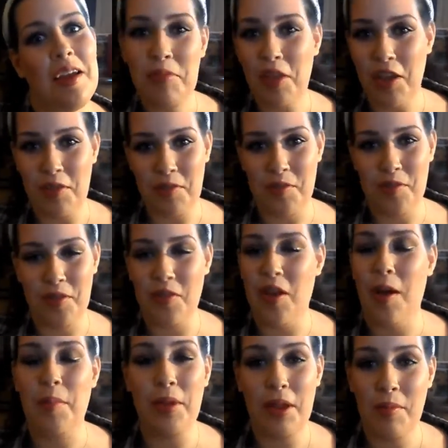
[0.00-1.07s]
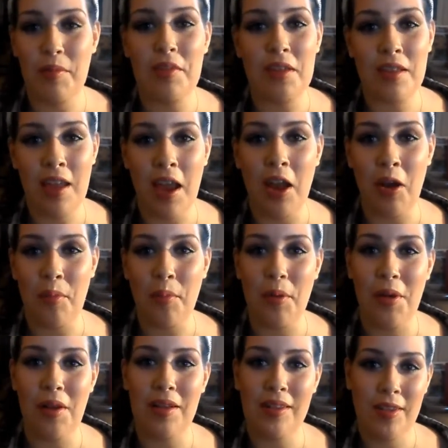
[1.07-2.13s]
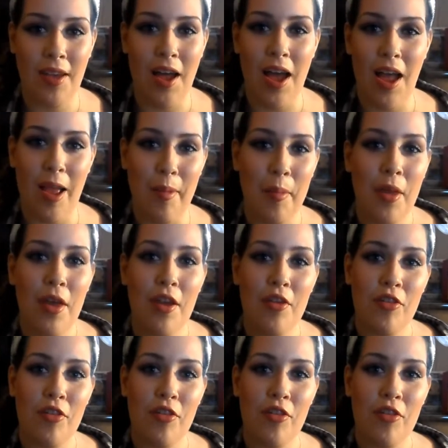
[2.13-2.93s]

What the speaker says: I'm thankful for that, but it was a terrible time.